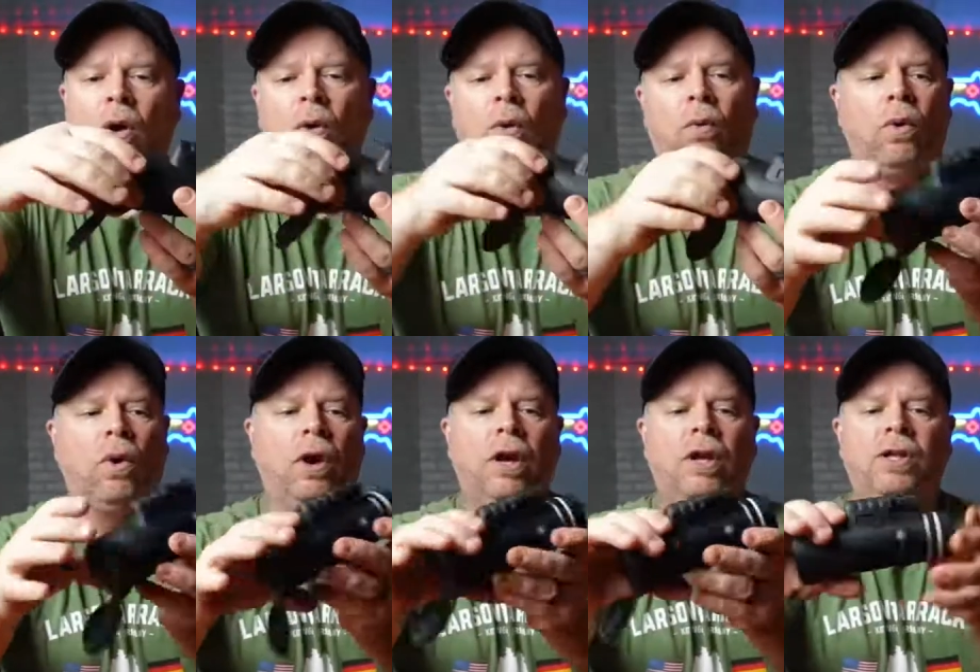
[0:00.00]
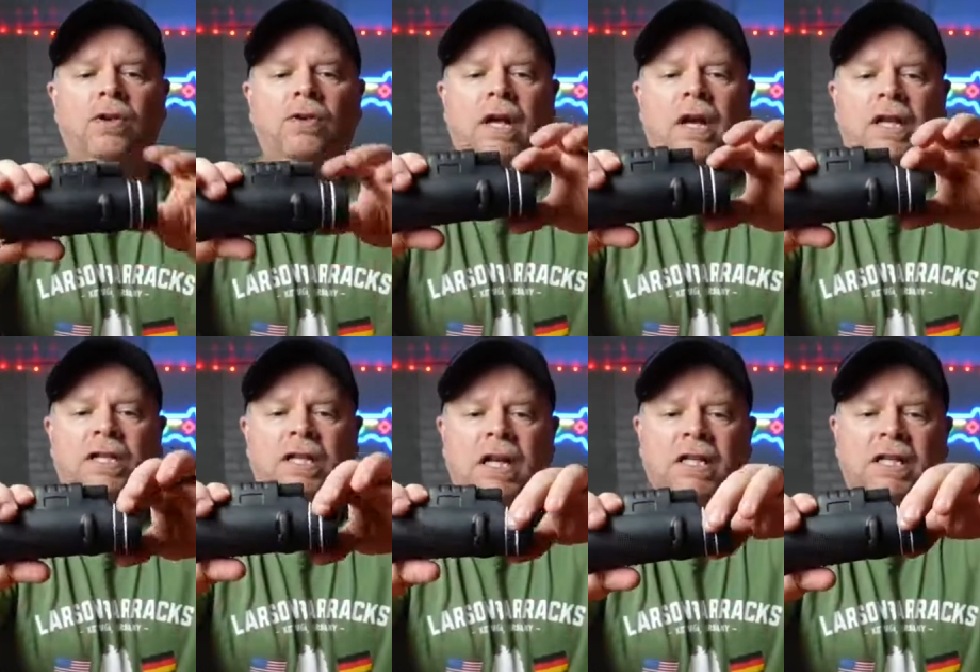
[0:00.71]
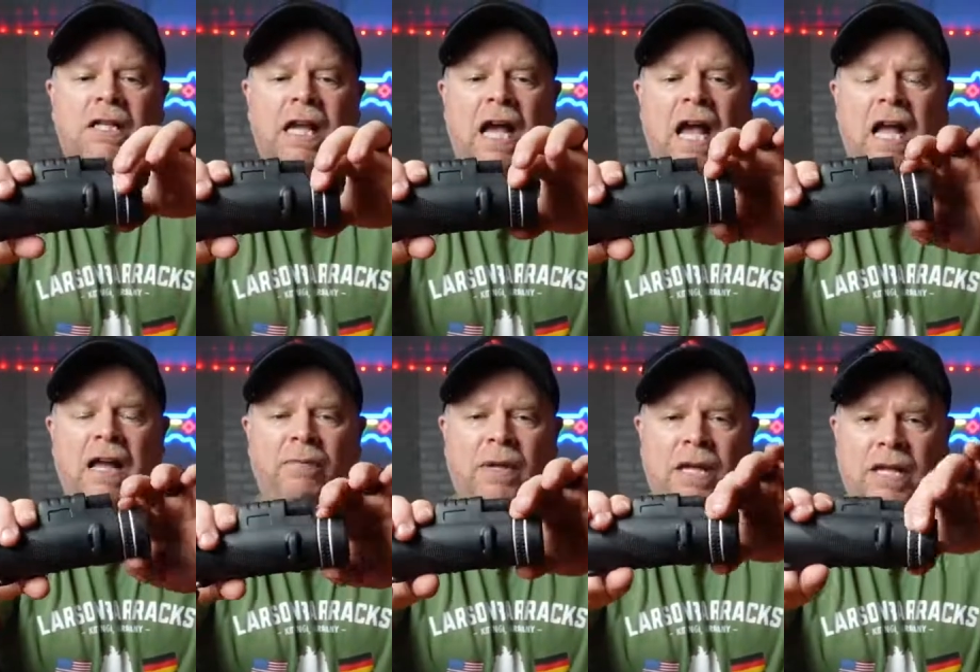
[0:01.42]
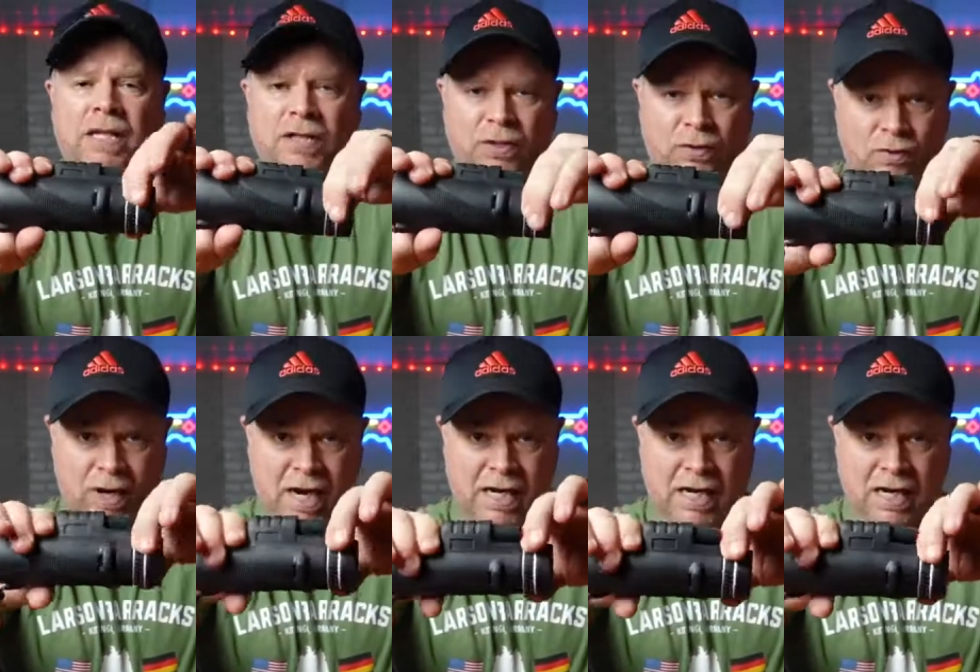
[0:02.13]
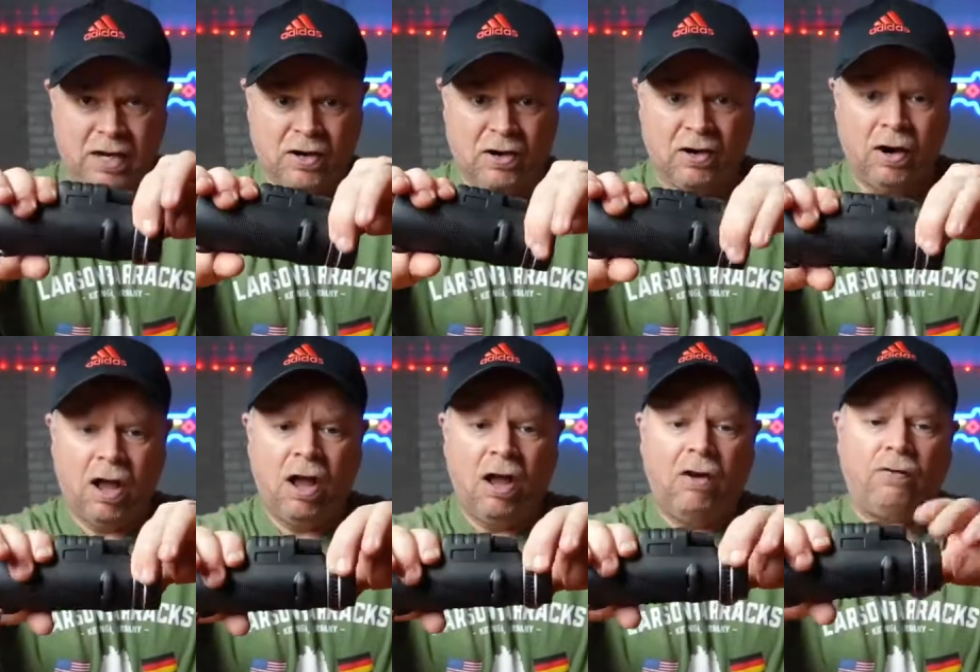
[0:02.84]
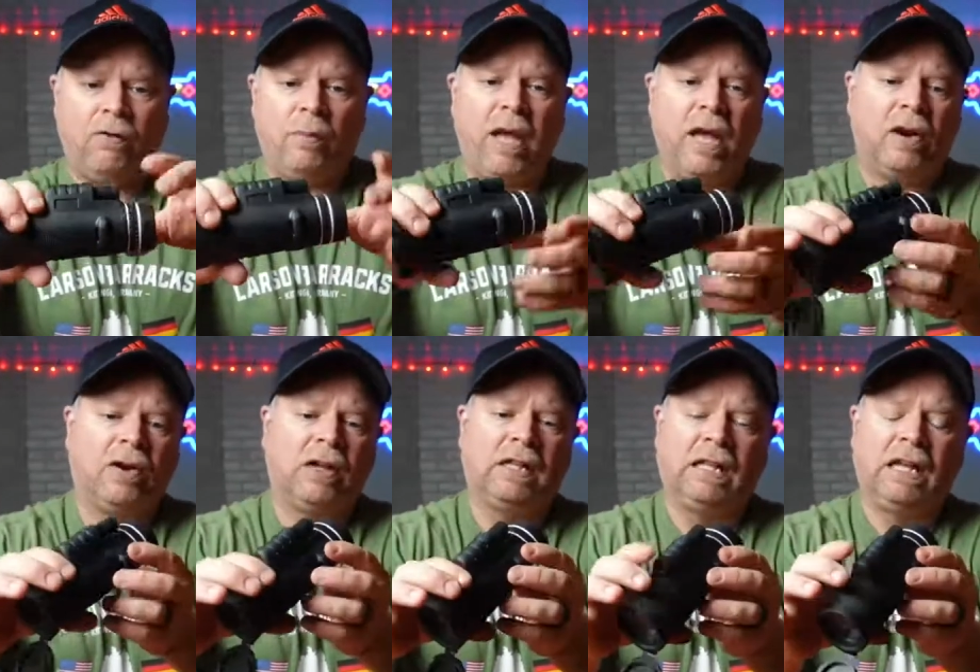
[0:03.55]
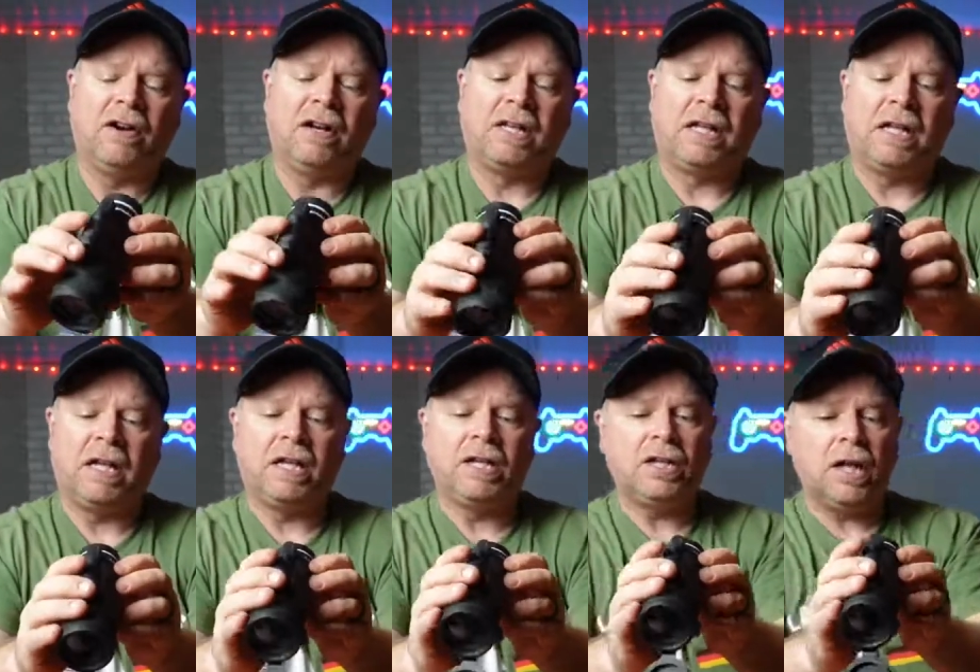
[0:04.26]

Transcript: or you can adjust the eyepiece right here for better clarity.